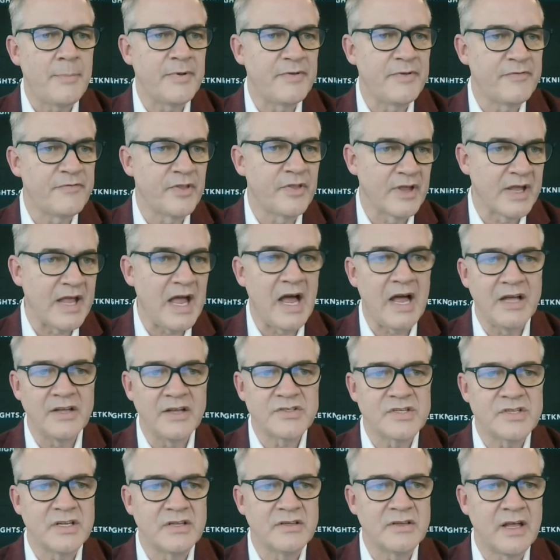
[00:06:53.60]
happy for the
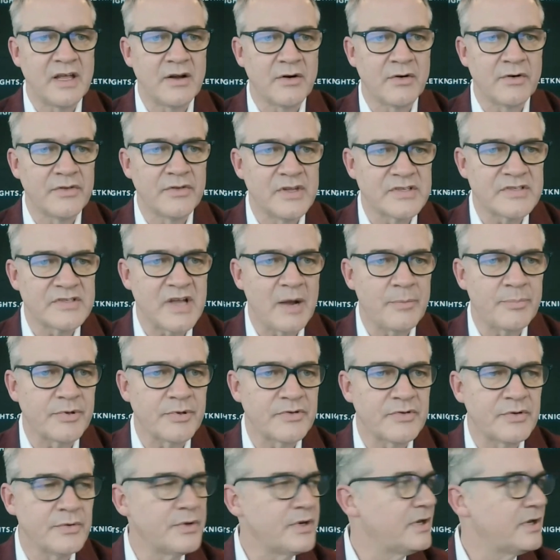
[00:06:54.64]
guys that they earned this
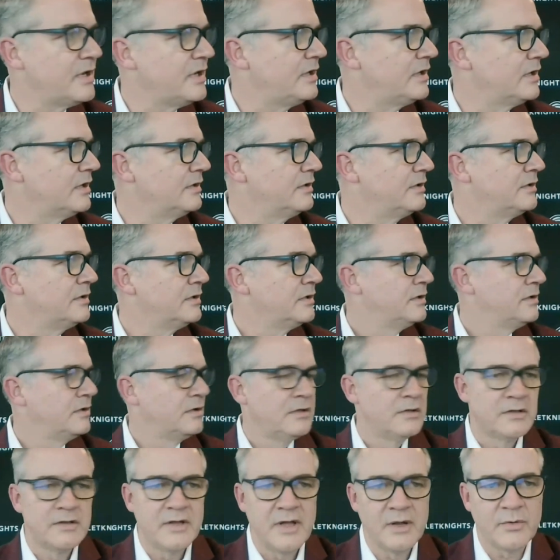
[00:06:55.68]
opportunity and
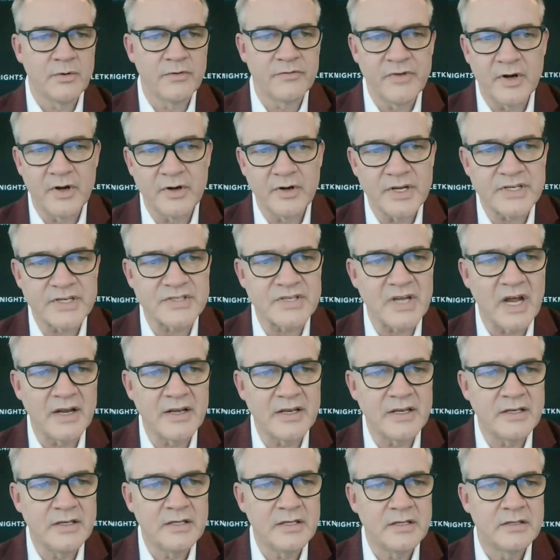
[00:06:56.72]
they were very
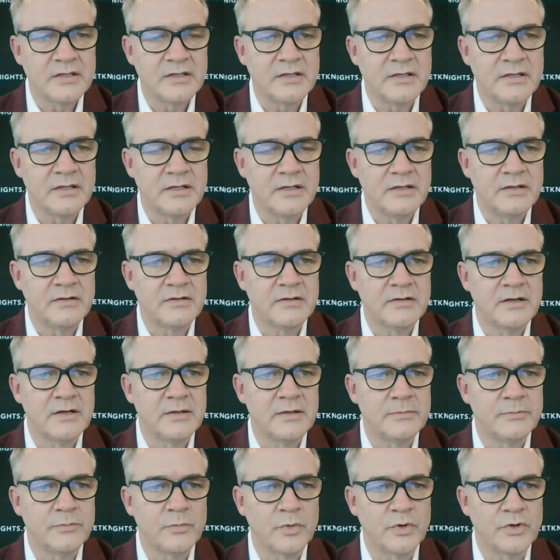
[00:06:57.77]
excited
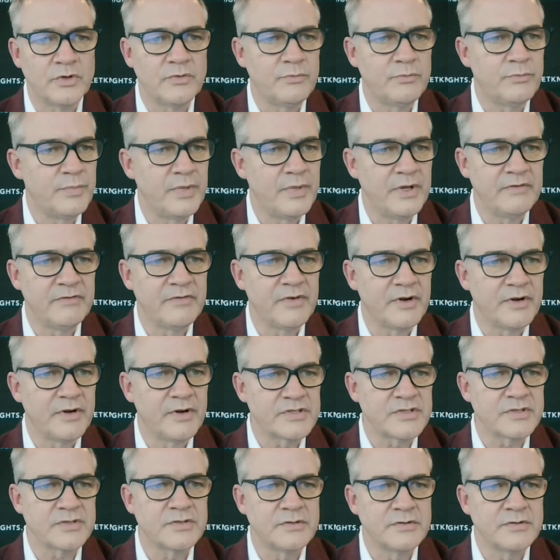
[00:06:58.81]
um,
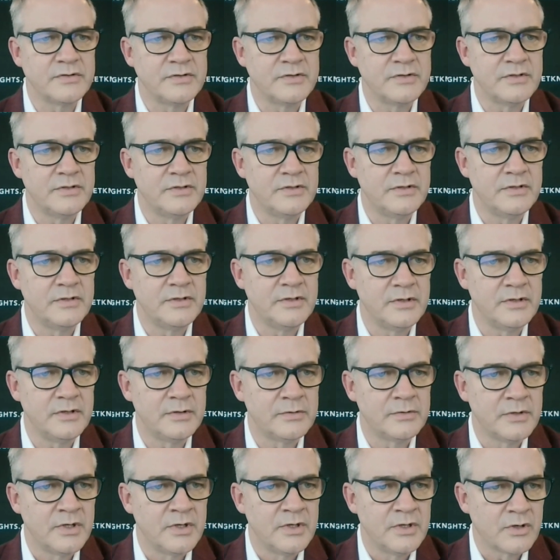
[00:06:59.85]
very you
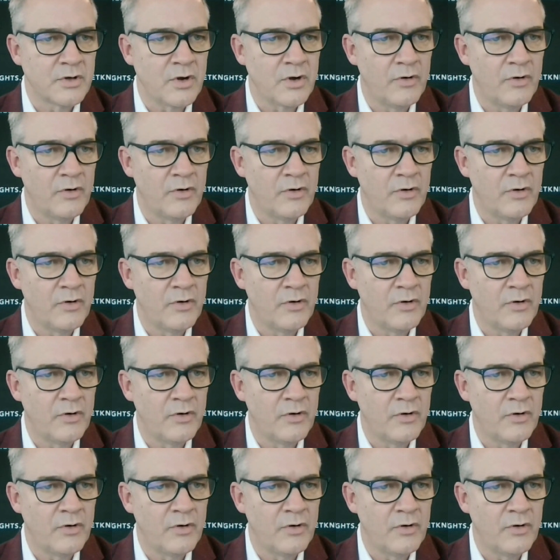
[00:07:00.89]
know